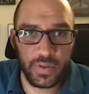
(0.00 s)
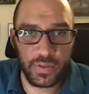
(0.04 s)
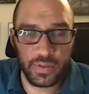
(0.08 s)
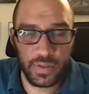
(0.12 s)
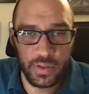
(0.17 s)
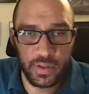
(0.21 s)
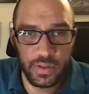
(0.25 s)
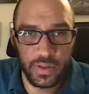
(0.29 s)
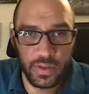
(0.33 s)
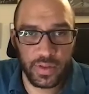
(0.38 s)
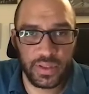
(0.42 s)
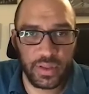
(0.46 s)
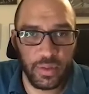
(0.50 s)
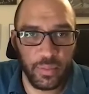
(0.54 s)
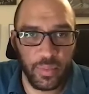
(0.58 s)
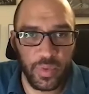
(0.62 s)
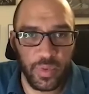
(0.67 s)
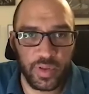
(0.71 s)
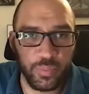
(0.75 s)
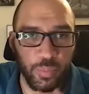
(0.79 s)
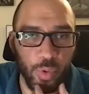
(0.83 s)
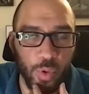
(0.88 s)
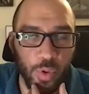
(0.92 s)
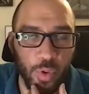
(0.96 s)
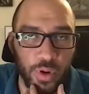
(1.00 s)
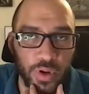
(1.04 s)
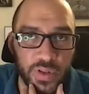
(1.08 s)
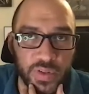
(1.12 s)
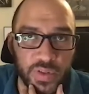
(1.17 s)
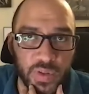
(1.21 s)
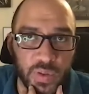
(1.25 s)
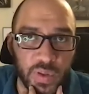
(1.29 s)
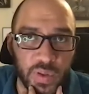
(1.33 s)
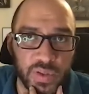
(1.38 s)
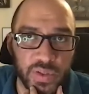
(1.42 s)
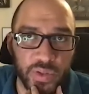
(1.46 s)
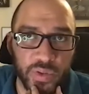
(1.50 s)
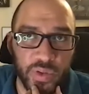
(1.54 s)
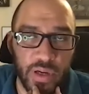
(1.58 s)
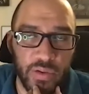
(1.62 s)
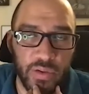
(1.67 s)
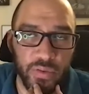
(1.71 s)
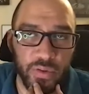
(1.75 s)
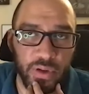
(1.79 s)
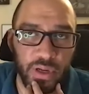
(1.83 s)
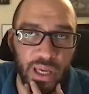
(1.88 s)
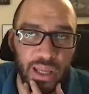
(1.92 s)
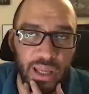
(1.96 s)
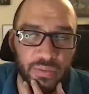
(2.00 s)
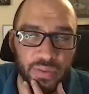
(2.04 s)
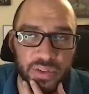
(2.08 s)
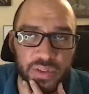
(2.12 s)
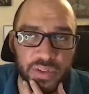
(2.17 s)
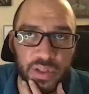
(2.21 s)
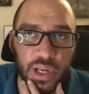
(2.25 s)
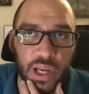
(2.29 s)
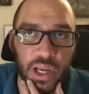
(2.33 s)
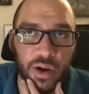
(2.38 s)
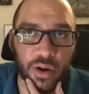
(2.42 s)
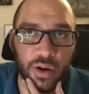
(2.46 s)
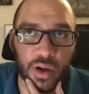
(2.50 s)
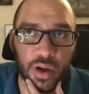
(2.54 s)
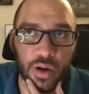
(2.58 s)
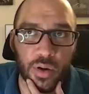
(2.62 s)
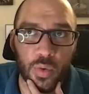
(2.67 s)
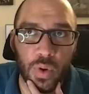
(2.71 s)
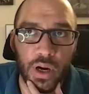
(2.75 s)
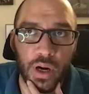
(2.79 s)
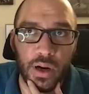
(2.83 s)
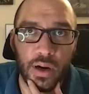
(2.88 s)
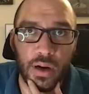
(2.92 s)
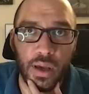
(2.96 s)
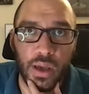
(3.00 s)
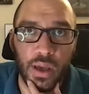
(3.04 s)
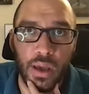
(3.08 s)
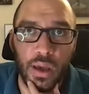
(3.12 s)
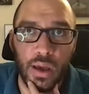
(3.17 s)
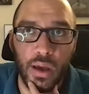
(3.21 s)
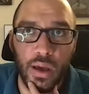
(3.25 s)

to, to do some of those boards. Is there ever kind of a scenario where,